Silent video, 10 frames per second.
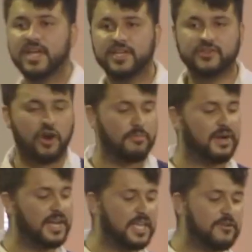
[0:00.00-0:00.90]
It's our
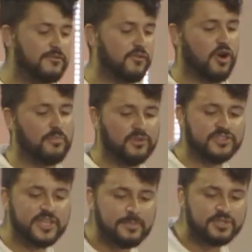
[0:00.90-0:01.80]
belief or our
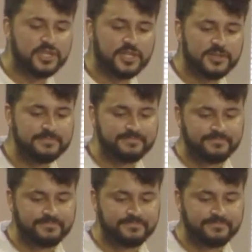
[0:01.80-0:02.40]
perception